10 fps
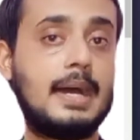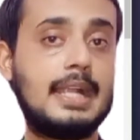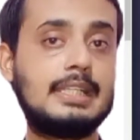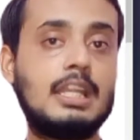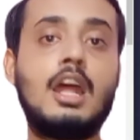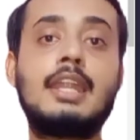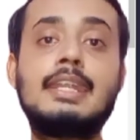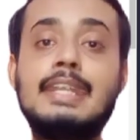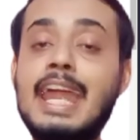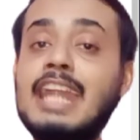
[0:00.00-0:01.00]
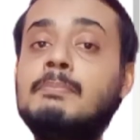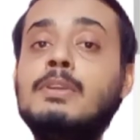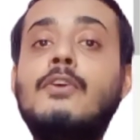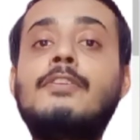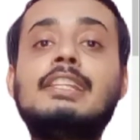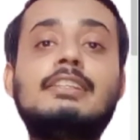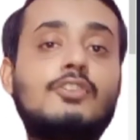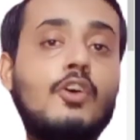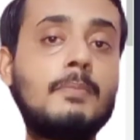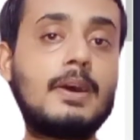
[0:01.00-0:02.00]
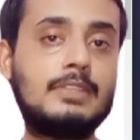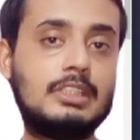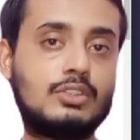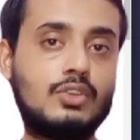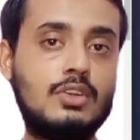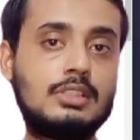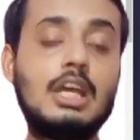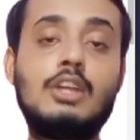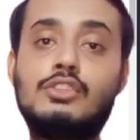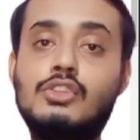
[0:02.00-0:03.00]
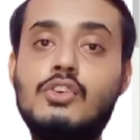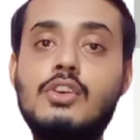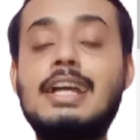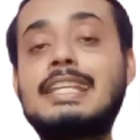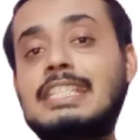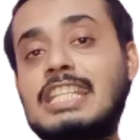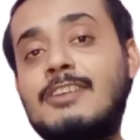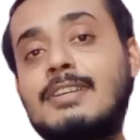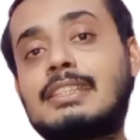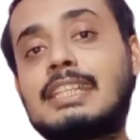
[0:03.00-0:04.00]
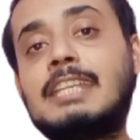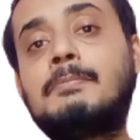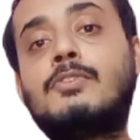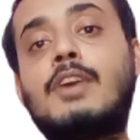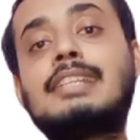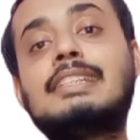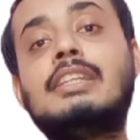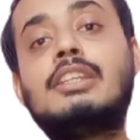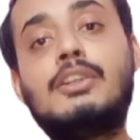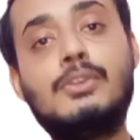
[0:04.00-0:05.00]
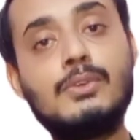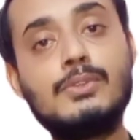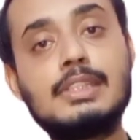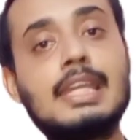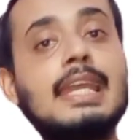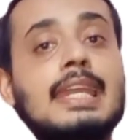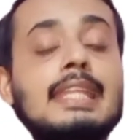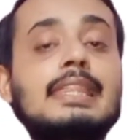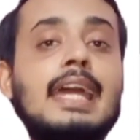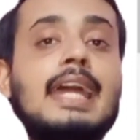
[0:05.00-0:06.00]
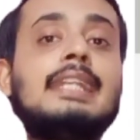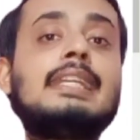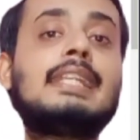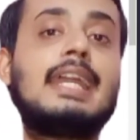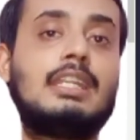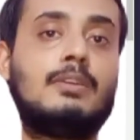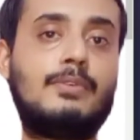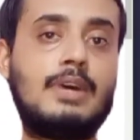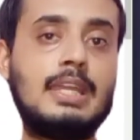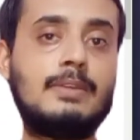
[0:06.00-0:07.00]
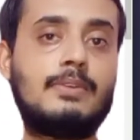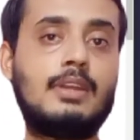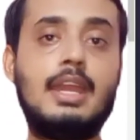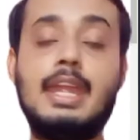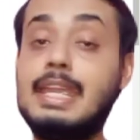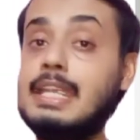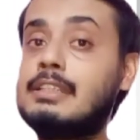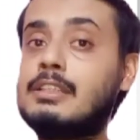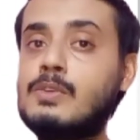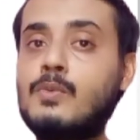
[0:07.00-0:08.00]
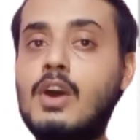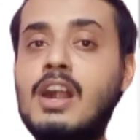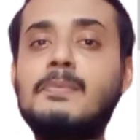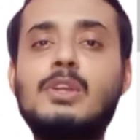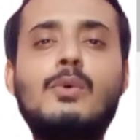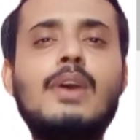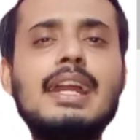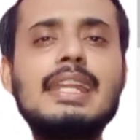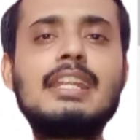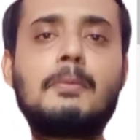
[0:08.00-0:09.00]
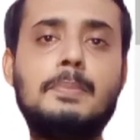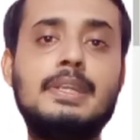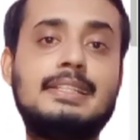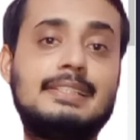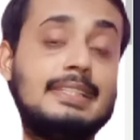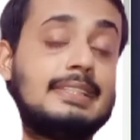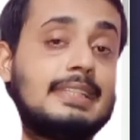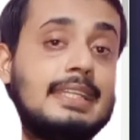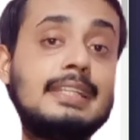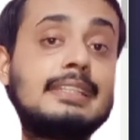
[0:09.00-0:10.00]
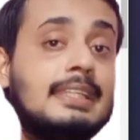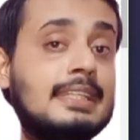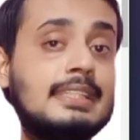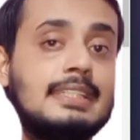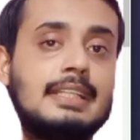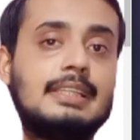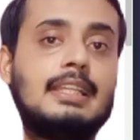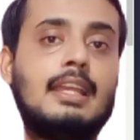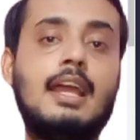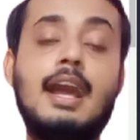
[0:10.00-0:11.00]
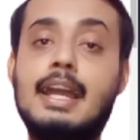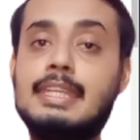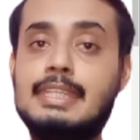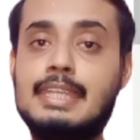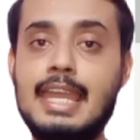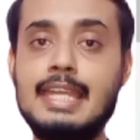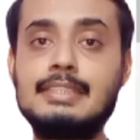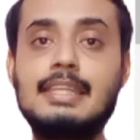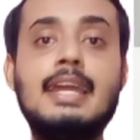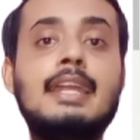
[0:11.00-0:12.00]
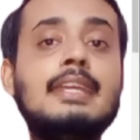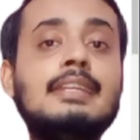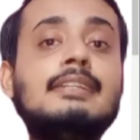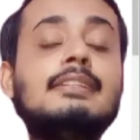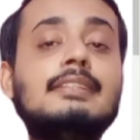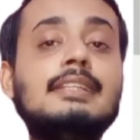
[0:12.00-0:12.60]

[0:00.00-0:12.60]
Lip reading: but that beyond the scope of this course. So JavaScript was introduced in 1995. It's evolved quite a bit since its initial. I guess it